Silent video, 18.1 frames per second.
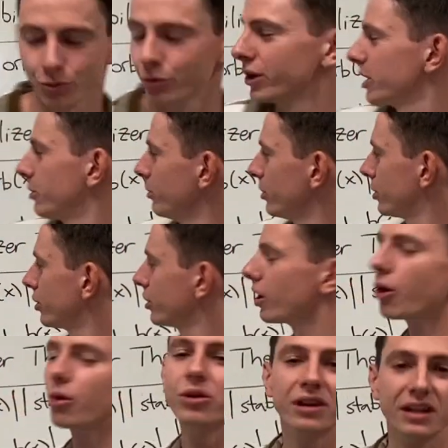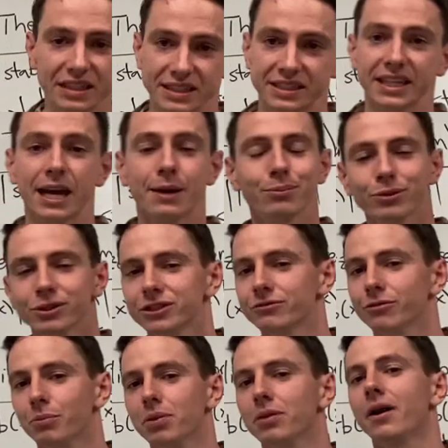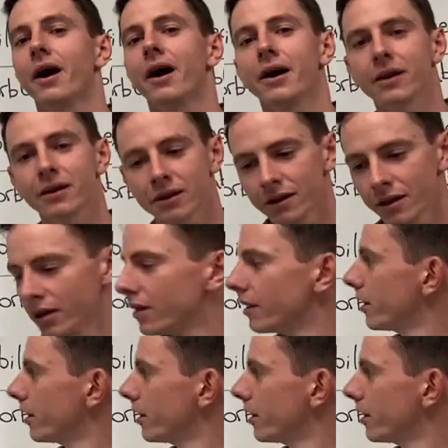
we could go into examples of applying